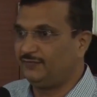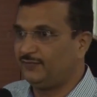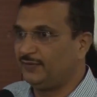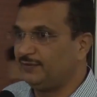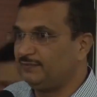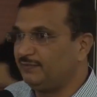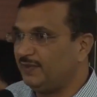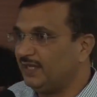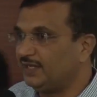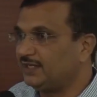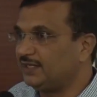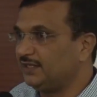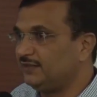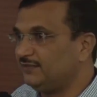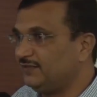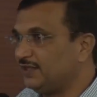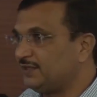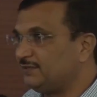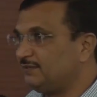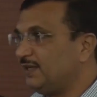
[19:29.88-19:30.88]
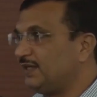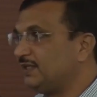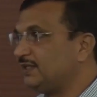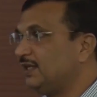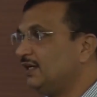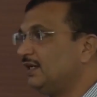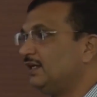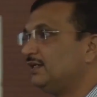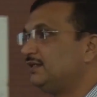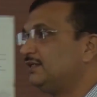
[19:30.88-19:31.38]
we make investment,
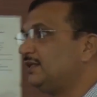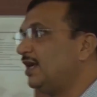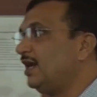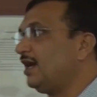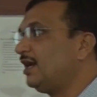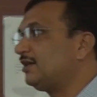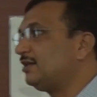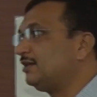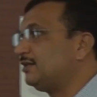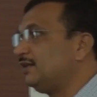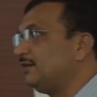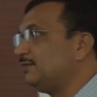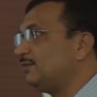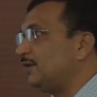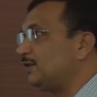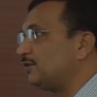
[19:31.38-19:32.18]
they are unable